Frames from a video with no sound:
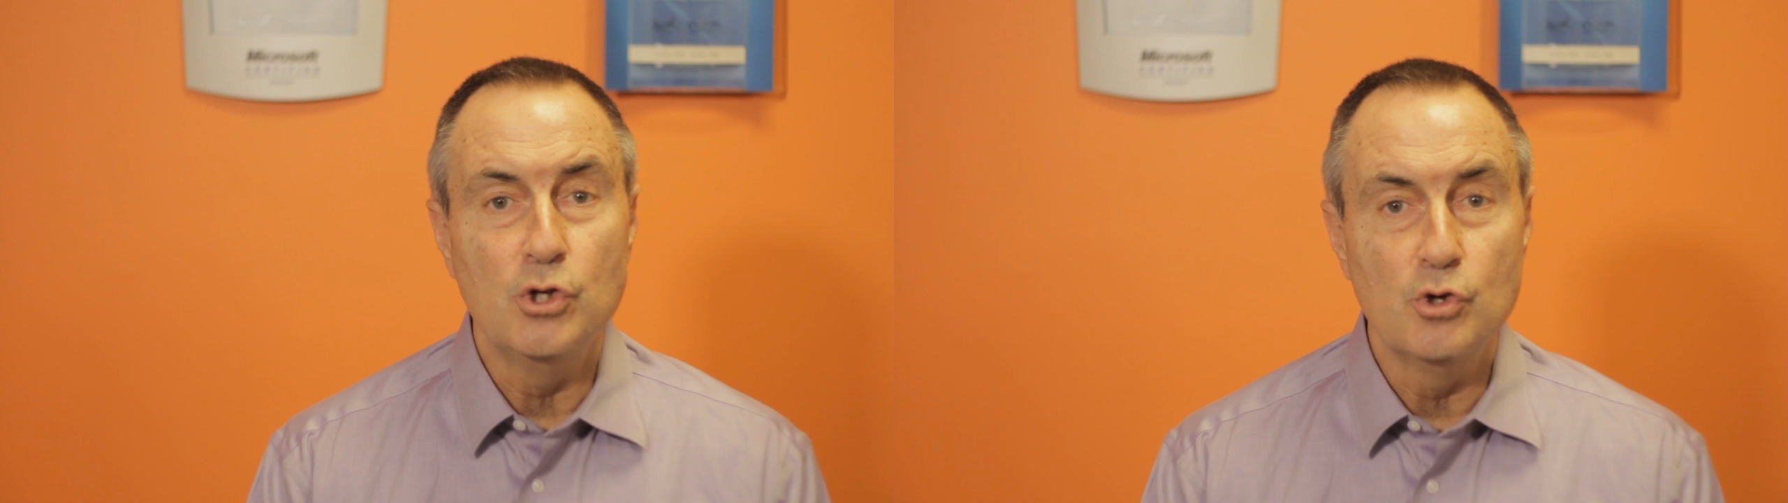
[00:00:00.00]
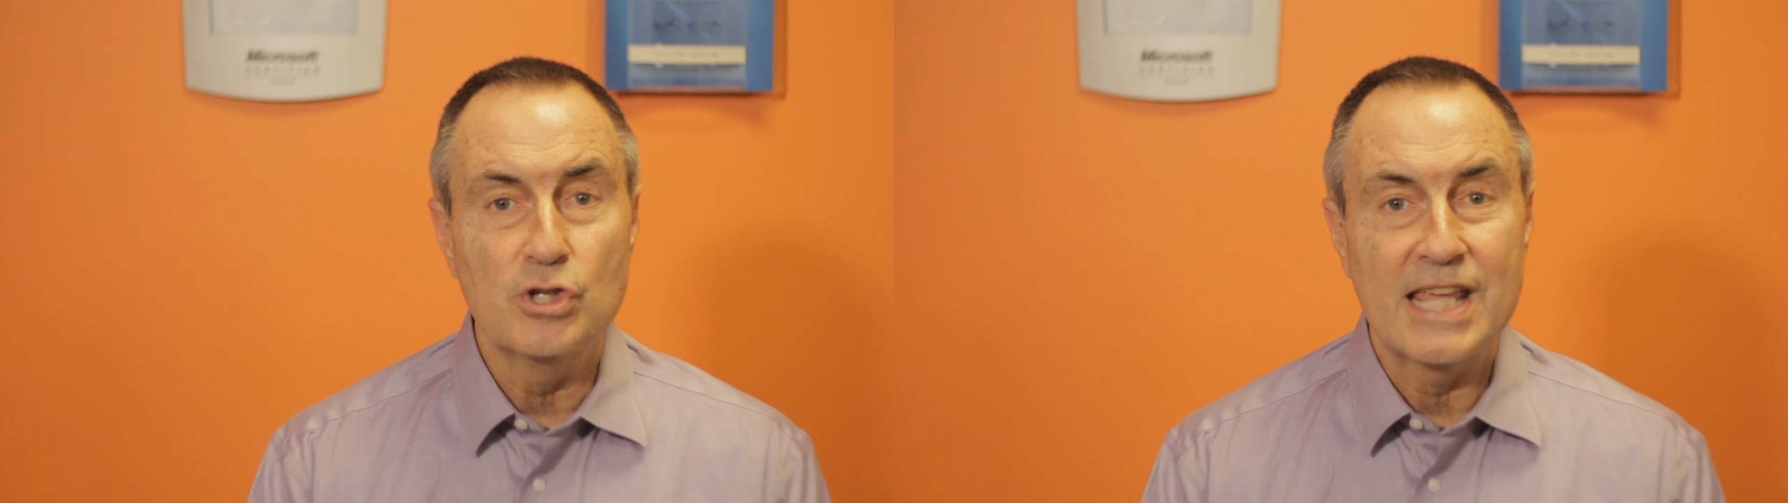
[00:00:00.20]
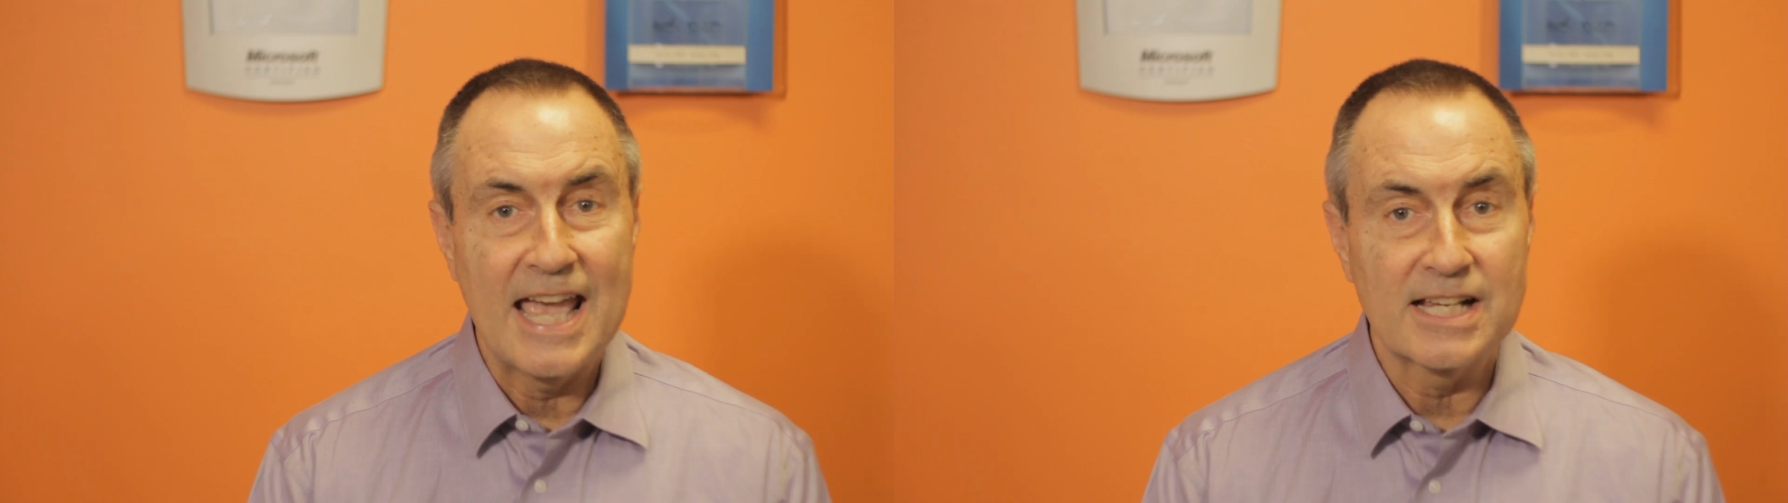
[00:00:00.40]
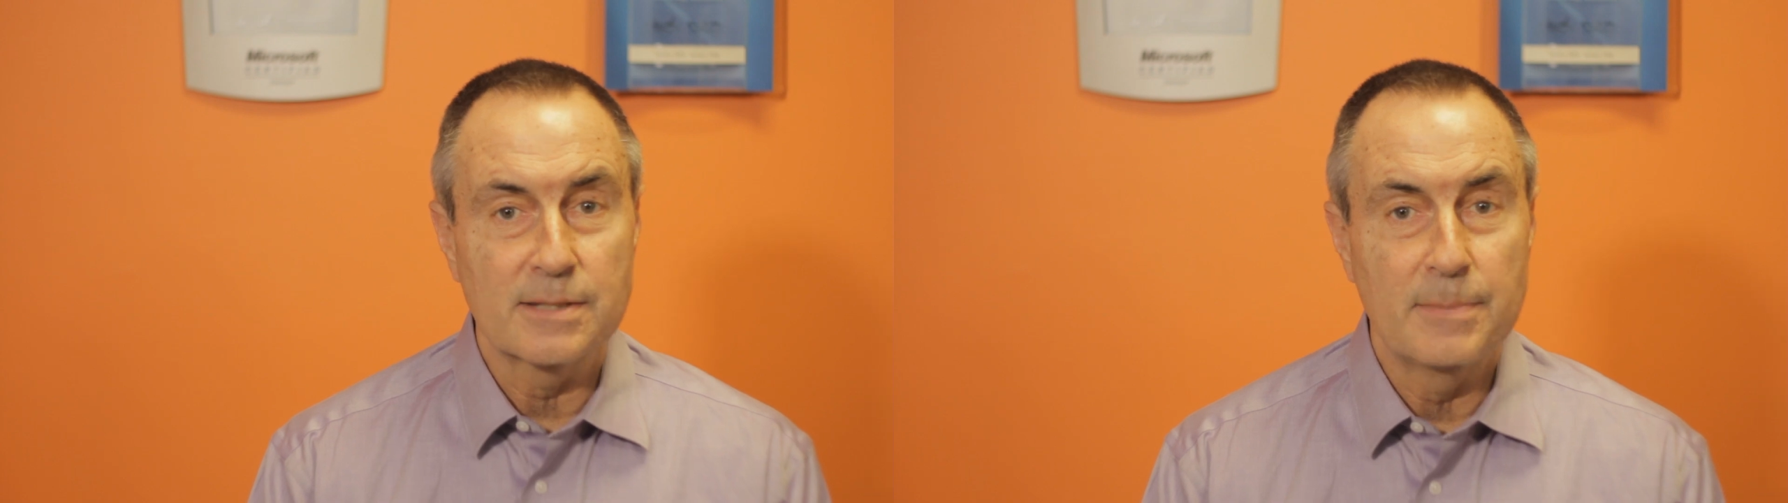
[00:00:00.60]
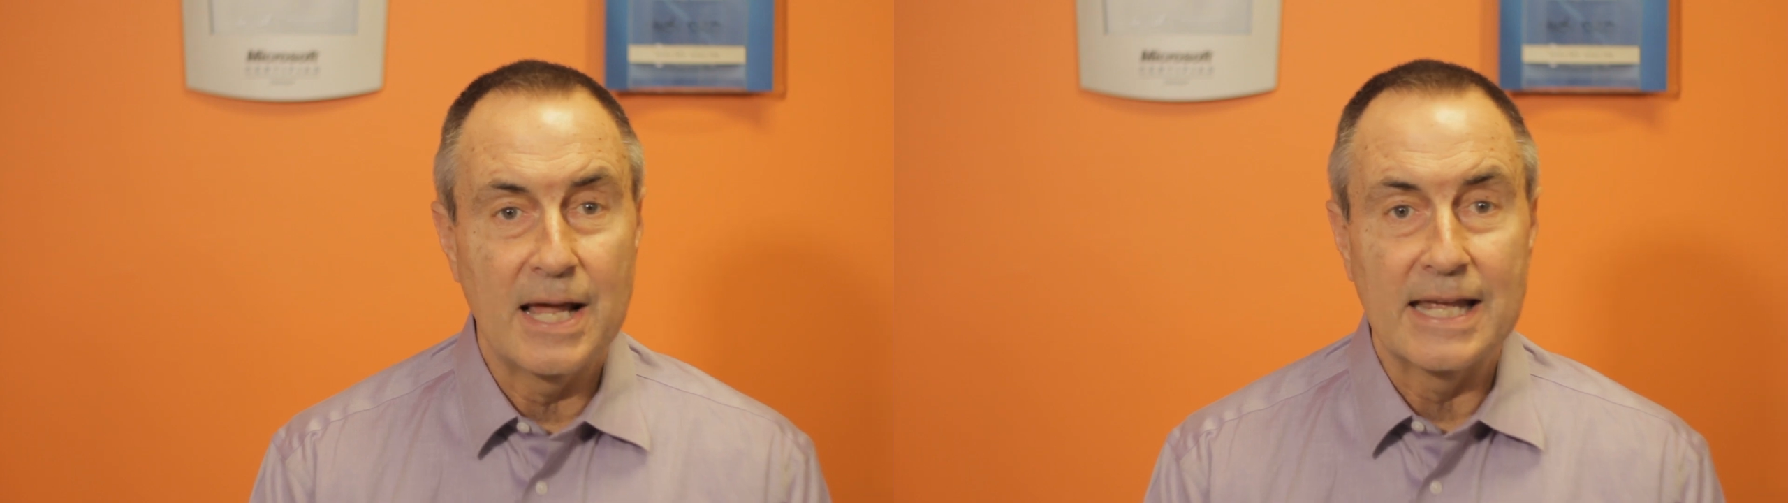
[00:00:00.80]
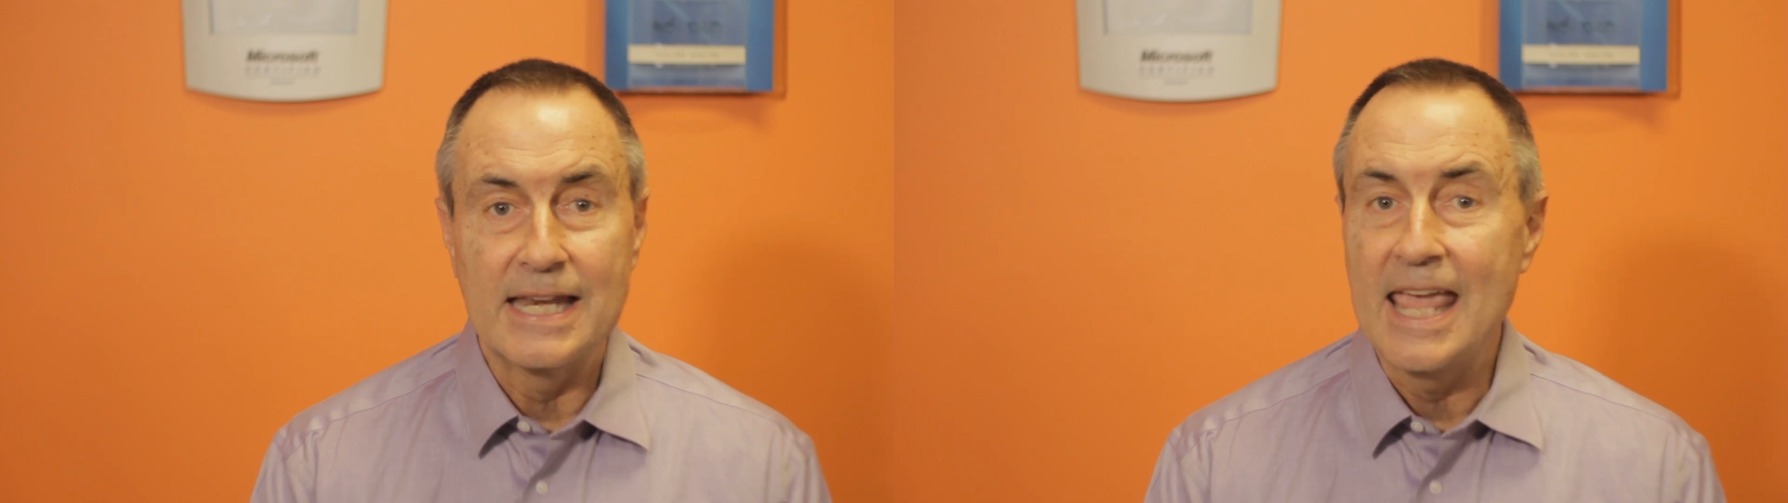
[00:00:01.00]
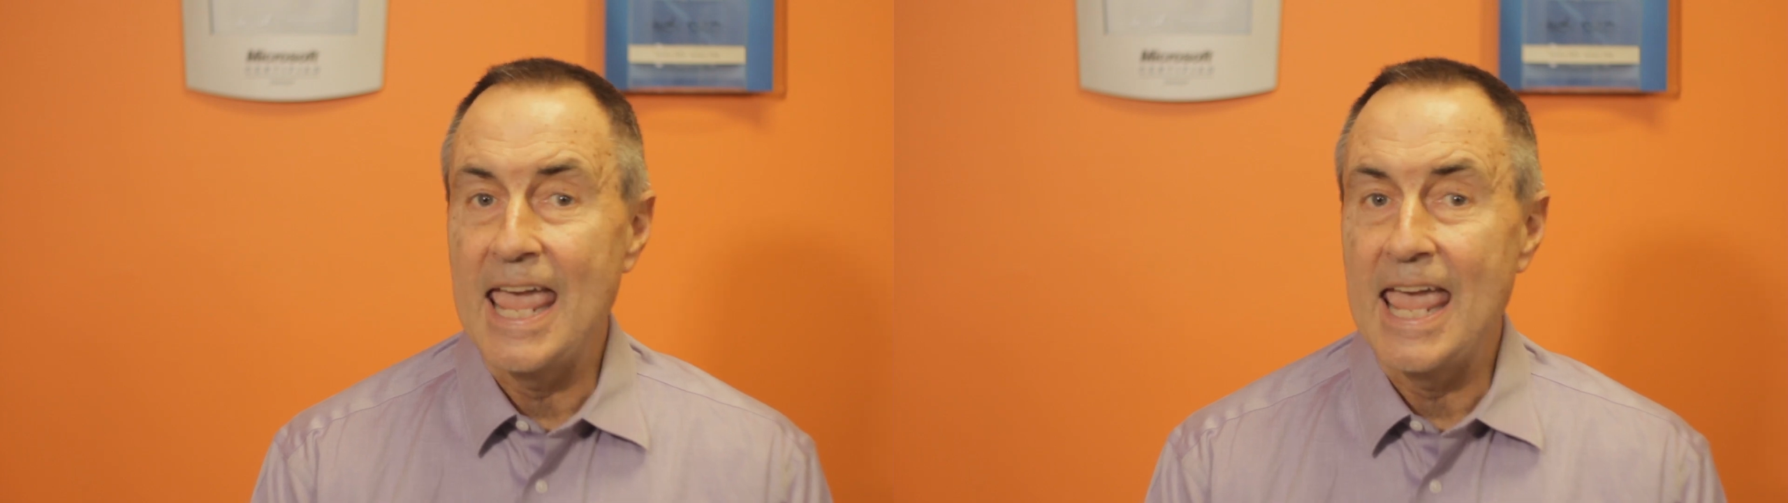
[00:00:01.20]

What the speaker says: usually expedite